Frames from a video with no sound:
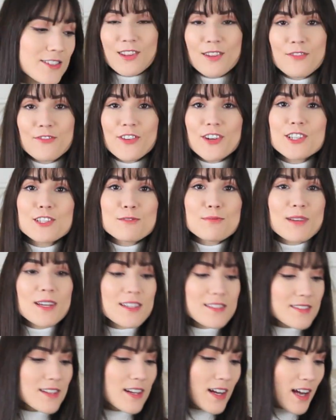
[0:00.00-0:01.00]
The first
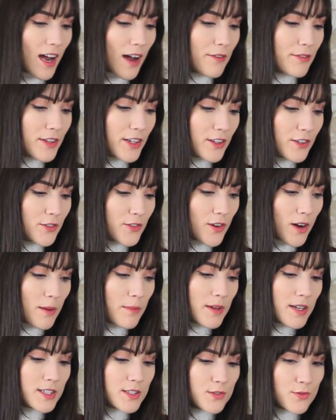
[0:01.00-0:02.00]
place that I have things
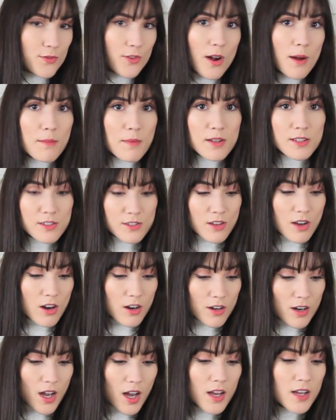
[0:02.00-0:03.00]
from is from
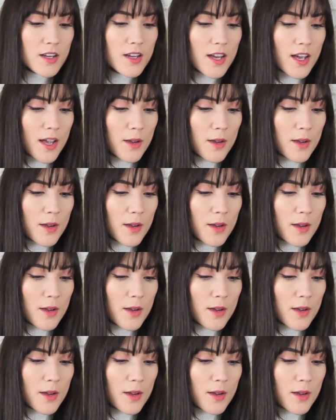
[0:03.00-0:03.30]
Zara,